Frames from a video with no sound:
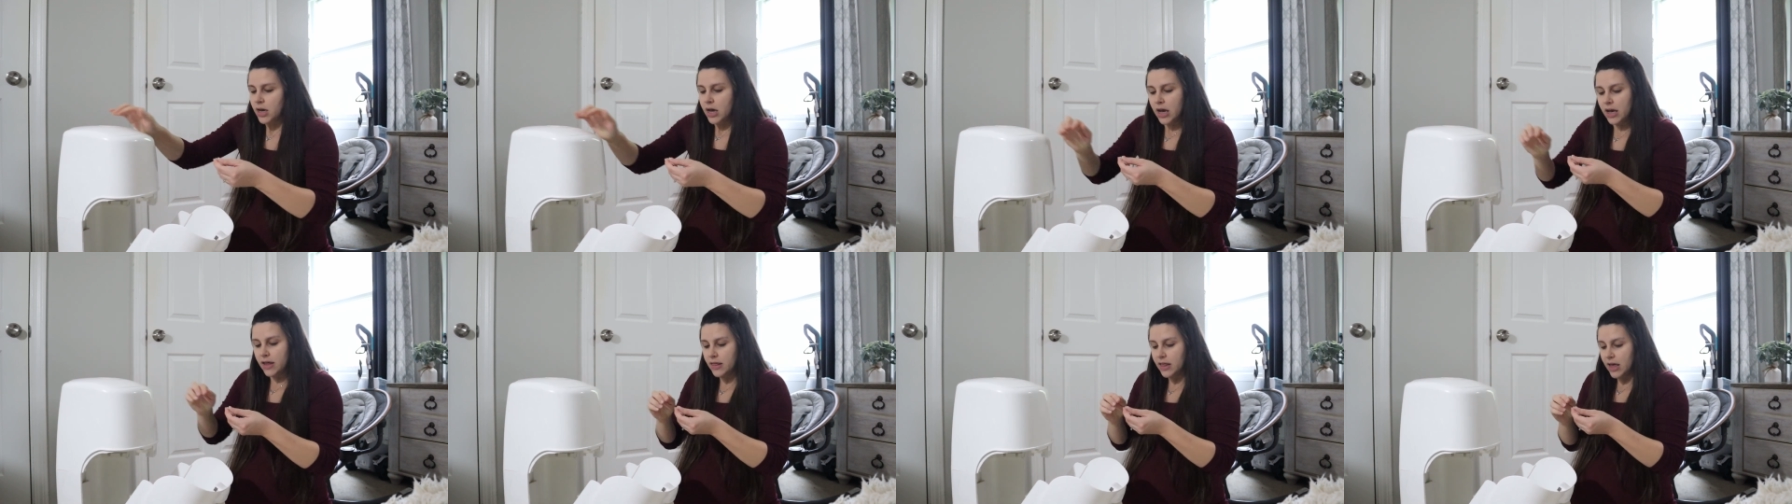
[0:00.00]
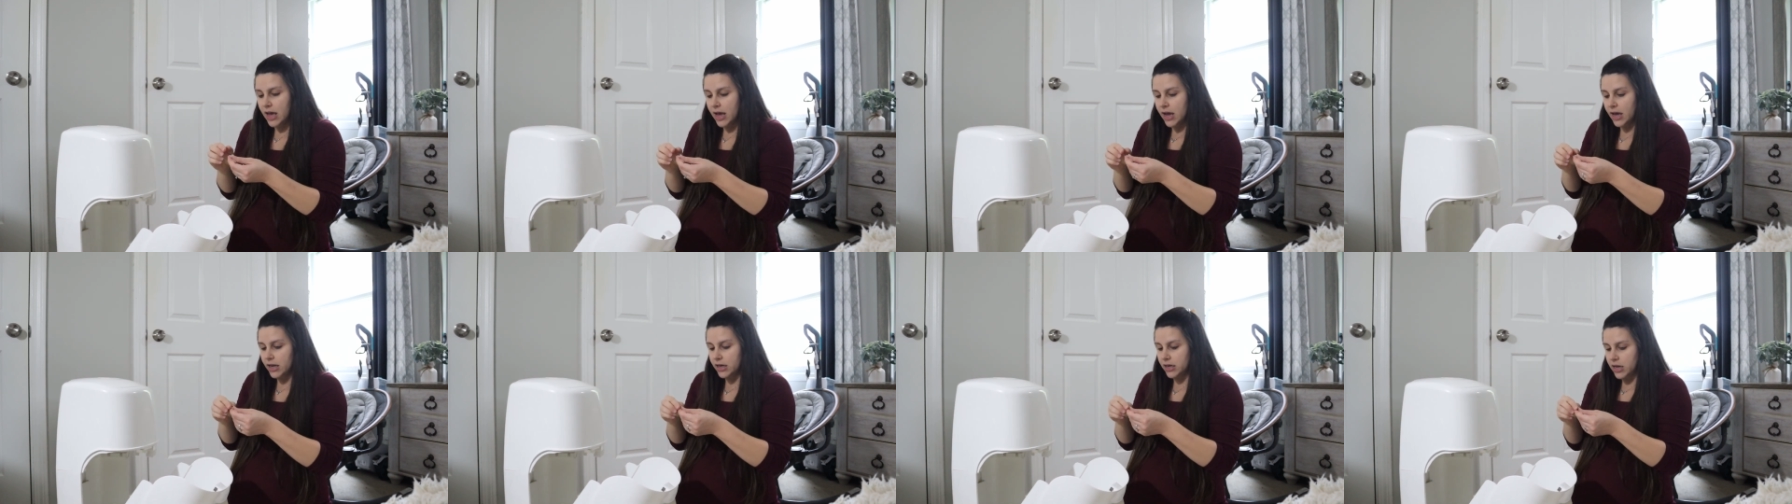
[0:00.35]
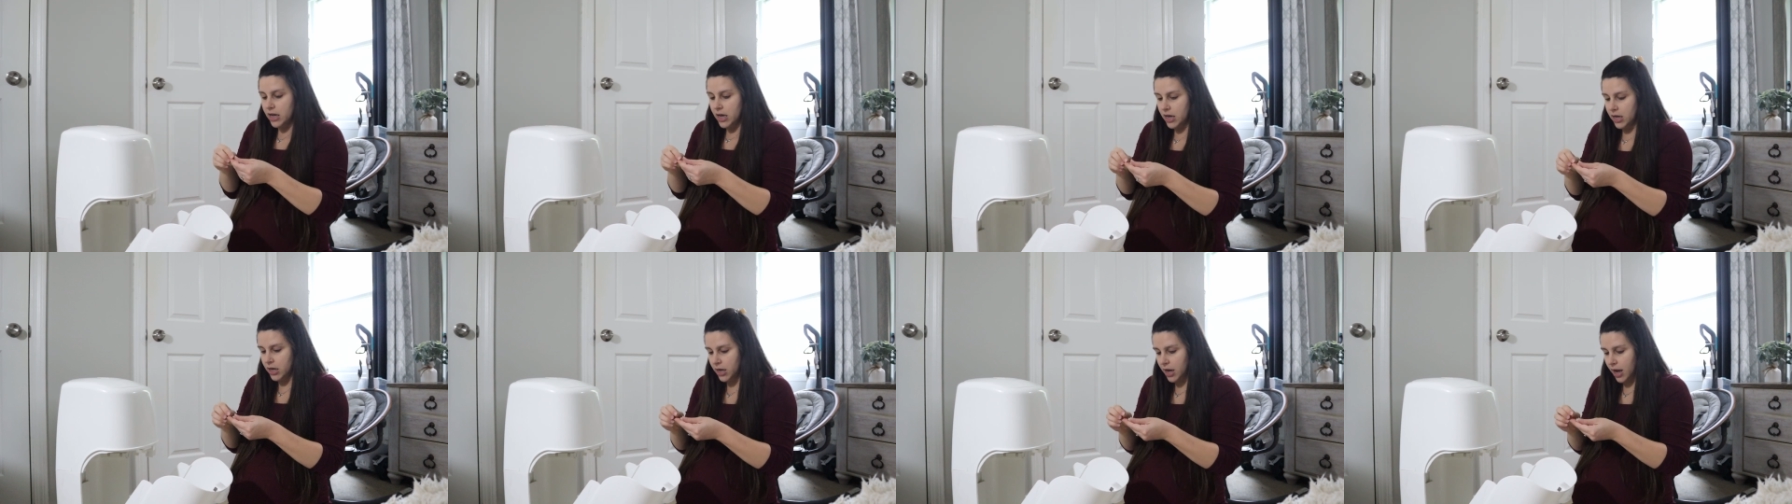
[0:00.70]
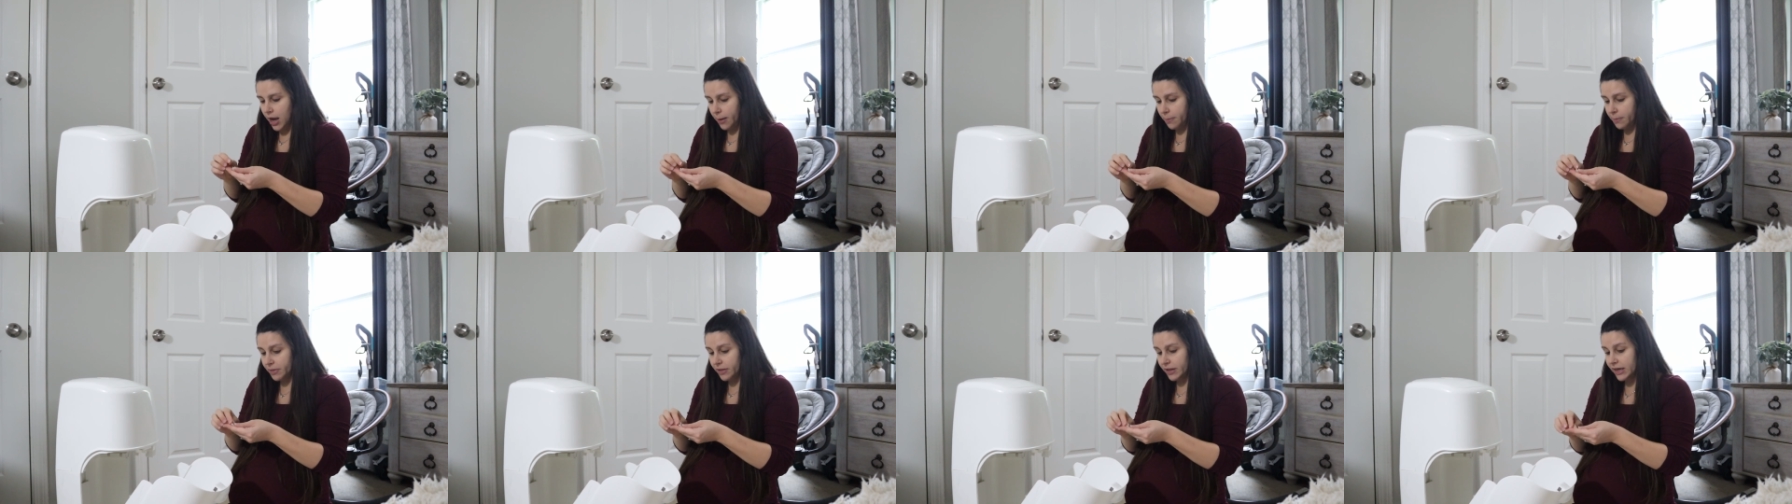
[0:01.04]
And then
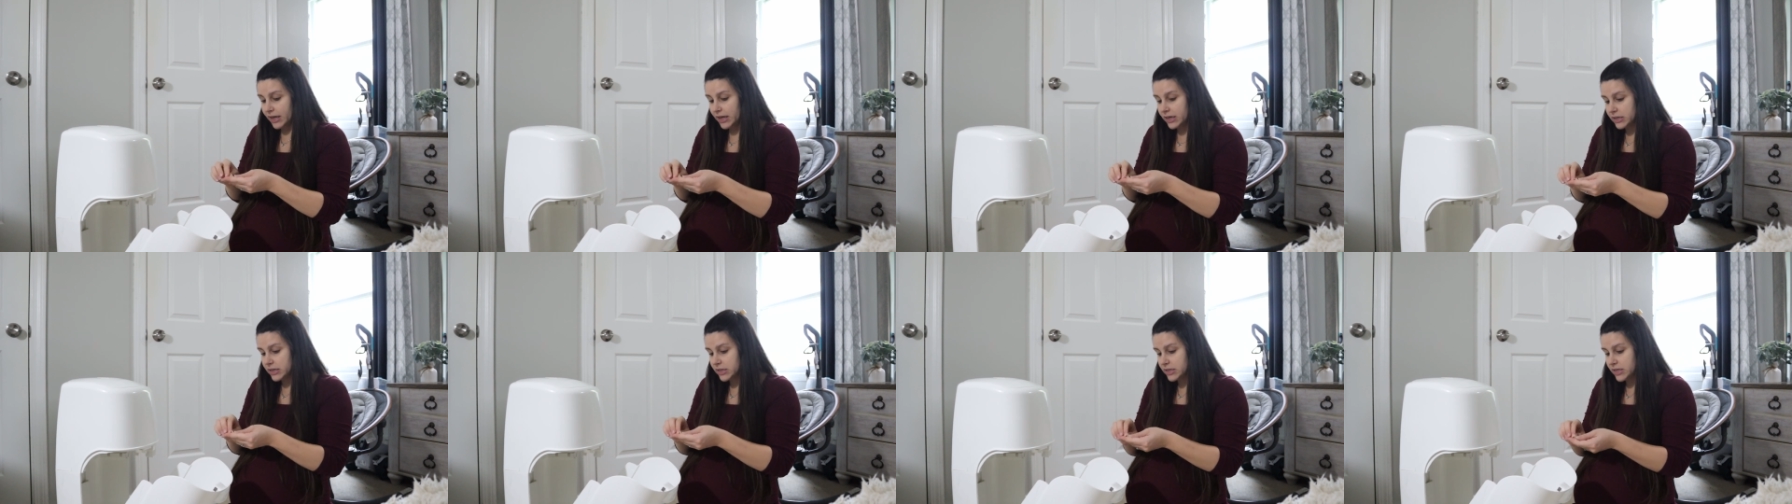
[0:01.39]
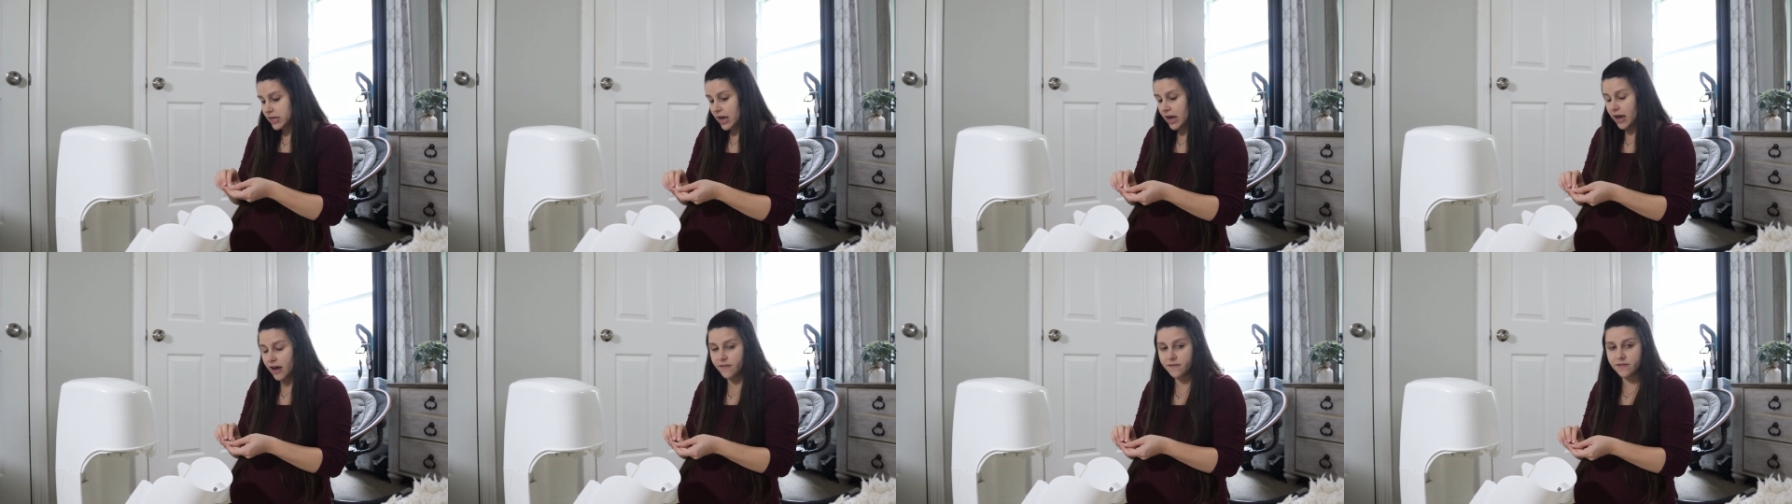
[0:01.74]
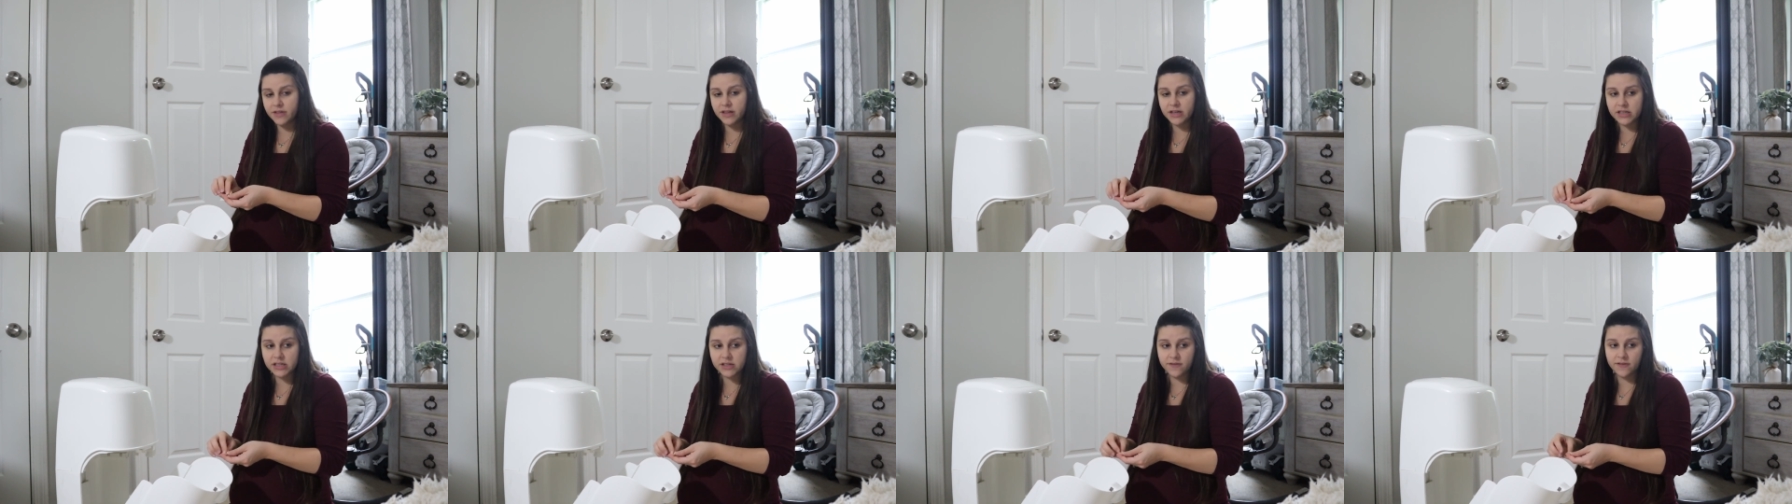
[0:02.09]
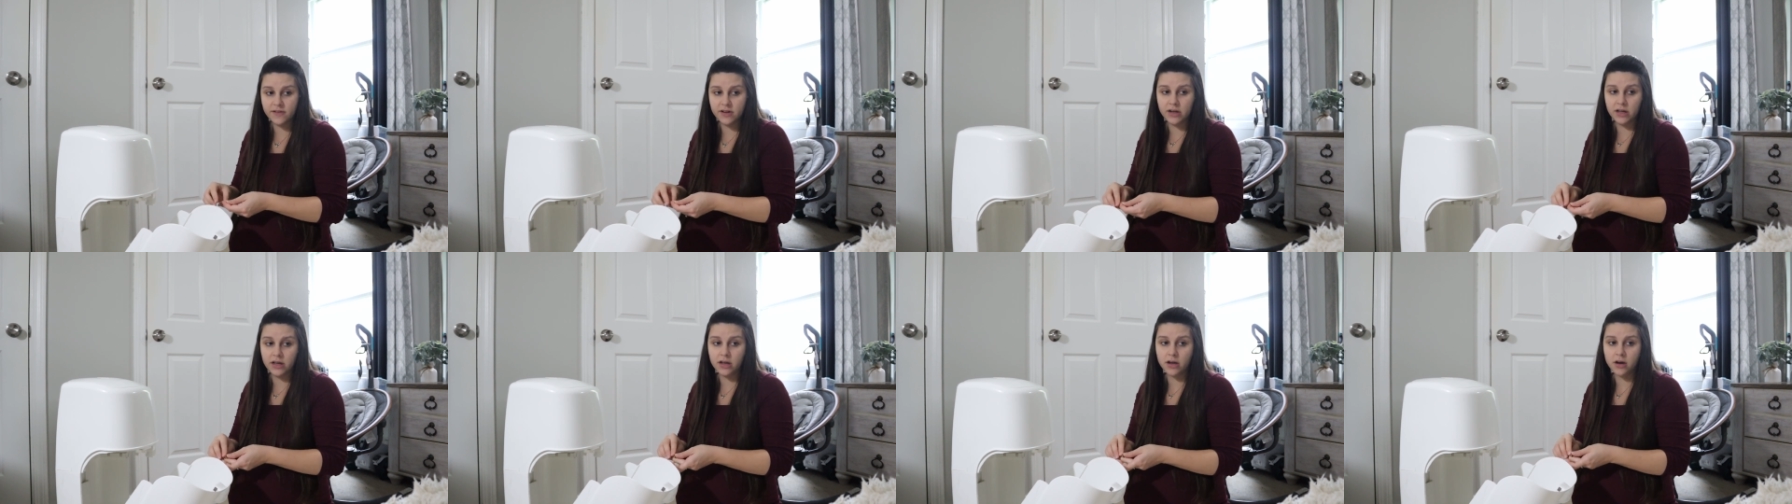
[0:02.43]
I planned to have this
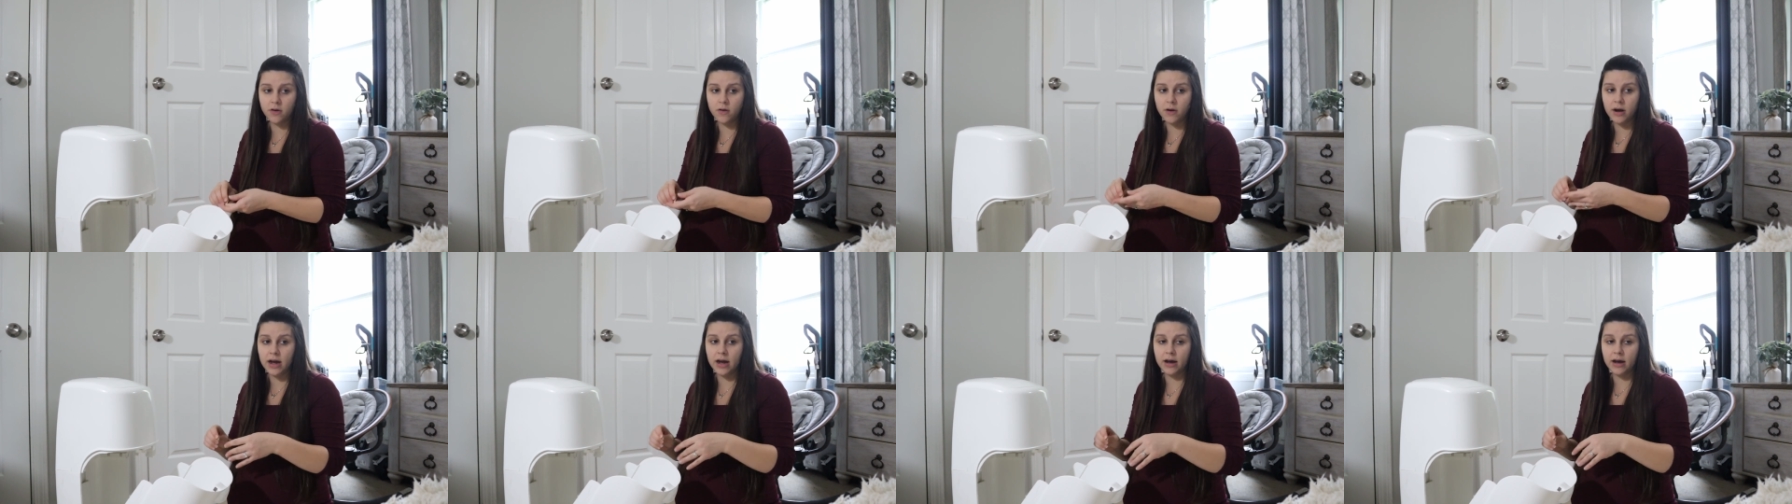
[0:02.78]
video